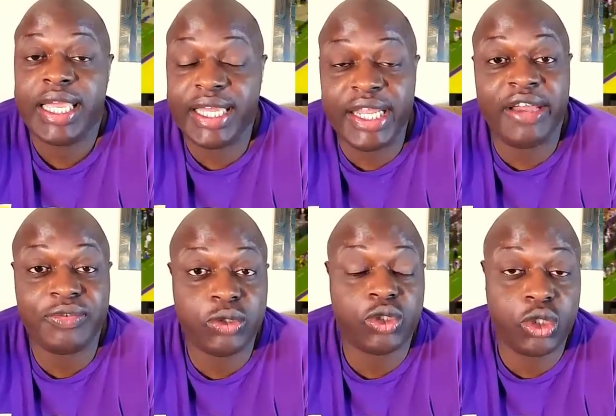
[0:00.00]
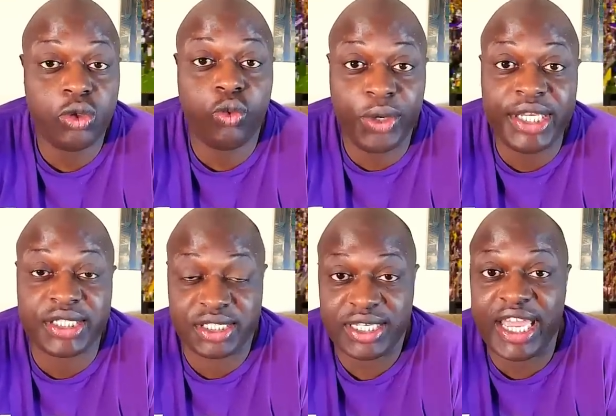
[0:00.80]
And after two
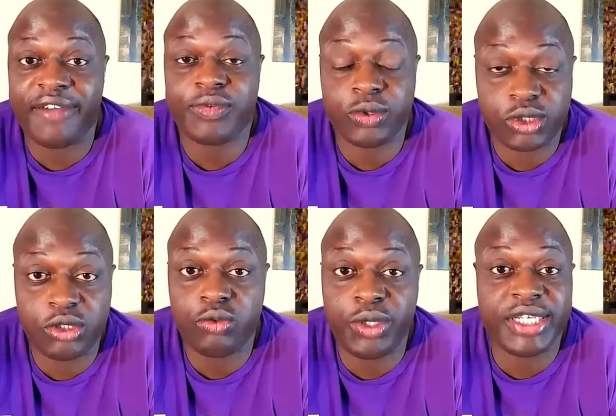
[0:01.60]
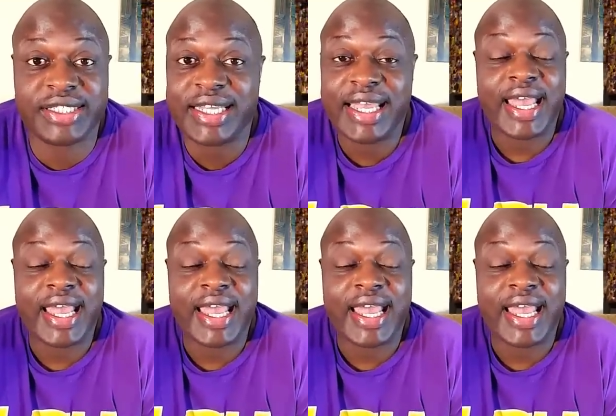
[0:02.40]
weeks, after two weeks,